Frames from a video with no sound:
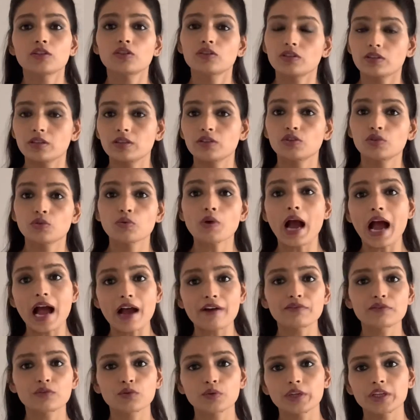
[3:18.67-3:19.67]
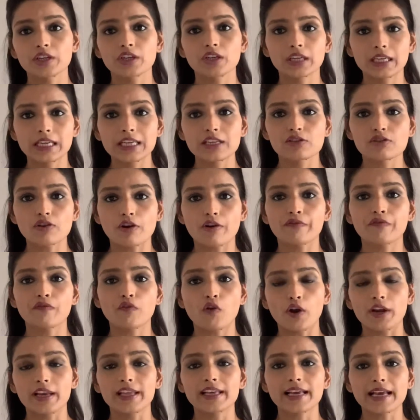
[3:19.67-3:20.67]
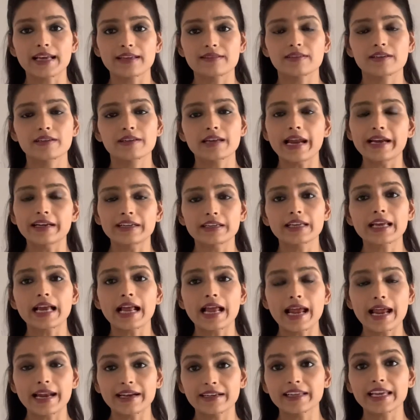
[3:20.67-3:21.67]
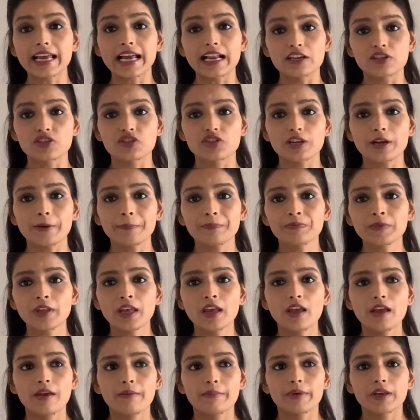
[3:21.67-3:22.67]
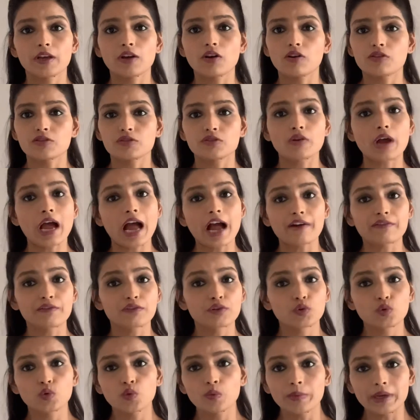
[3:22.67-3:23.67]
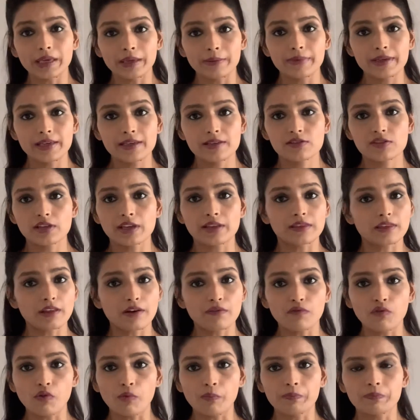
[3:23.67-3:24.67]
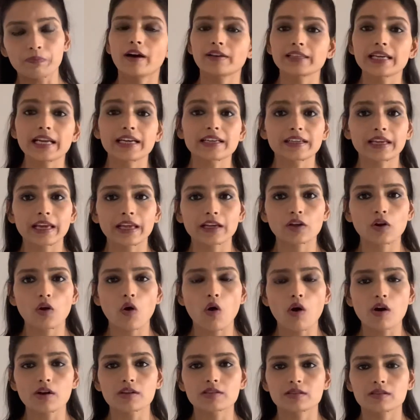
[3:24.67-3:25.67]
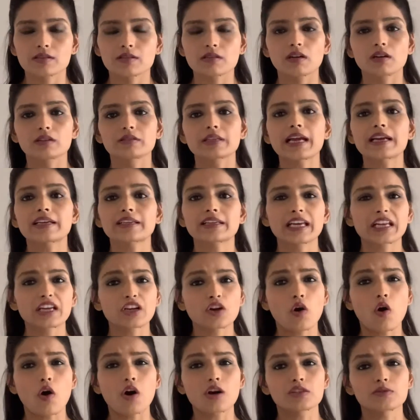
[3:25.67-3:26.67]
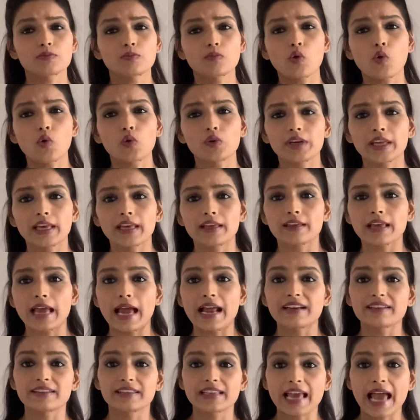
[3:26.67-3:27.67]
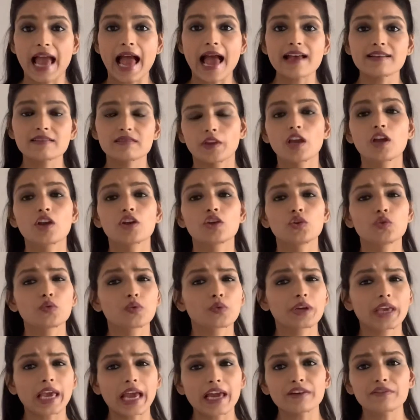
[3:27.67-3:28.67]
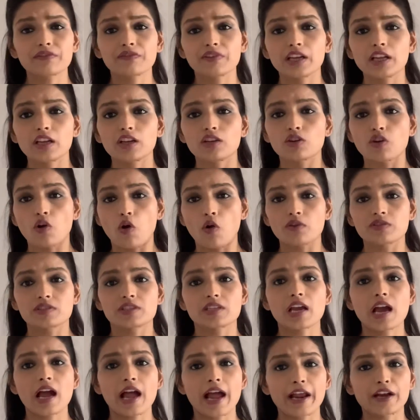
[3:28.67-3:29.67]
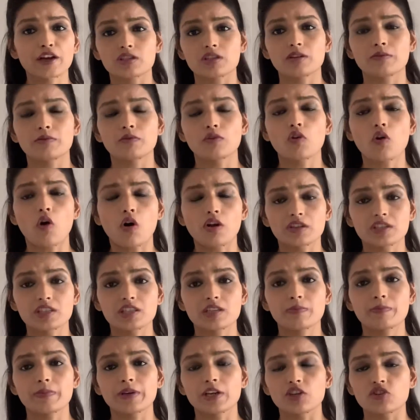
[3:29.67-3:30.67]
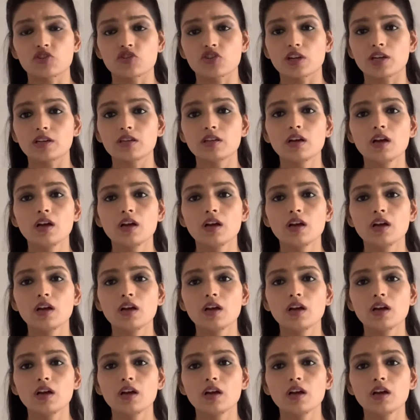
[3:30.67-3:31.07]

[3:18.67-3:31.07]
you have to increase your folic acid and calcium because you have two babies in the womb. That can cause bloating and gas. You can feel nausea and constipation